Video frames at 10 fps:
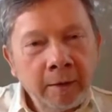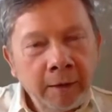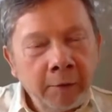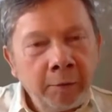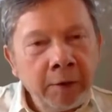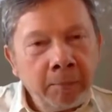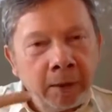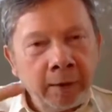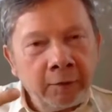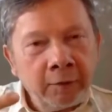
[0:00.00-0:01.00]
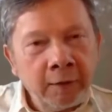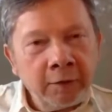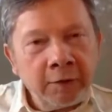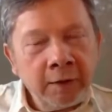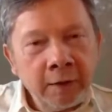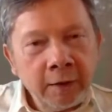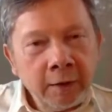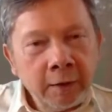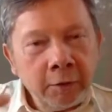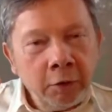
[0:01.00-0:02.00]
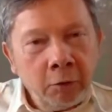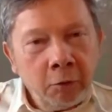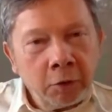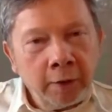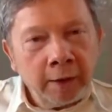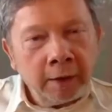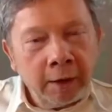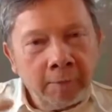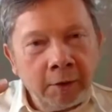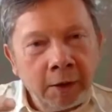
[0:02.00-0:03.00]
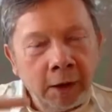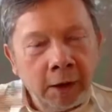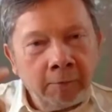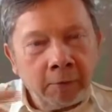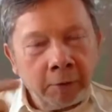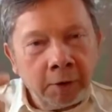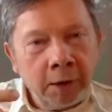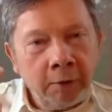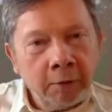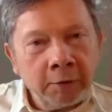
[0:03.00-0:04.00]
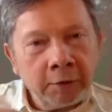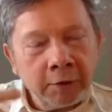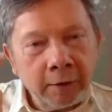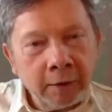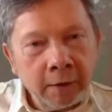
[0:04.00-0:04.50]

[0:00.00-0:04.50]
that replaces the usual activity of continuous